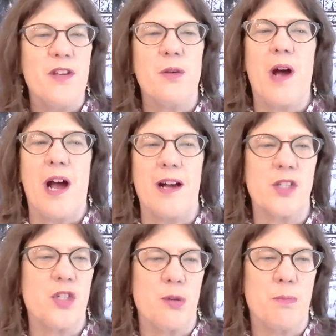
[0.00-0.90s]
bet if you
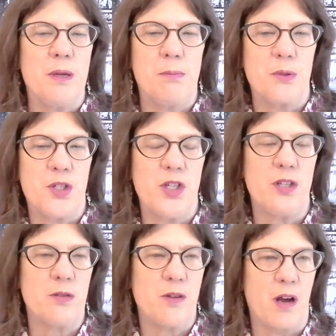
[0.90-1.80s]
asked your people
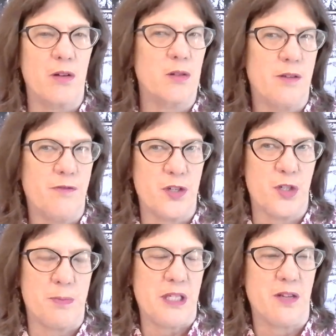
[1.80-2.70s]
too, not only
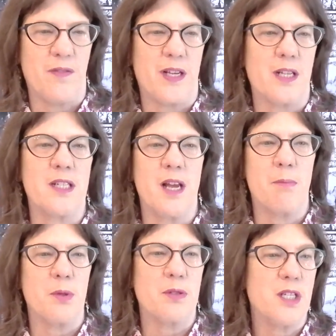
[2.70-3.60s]
for specific
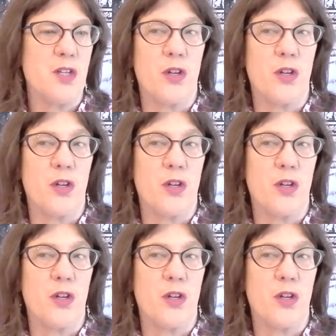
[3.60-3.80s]
examples,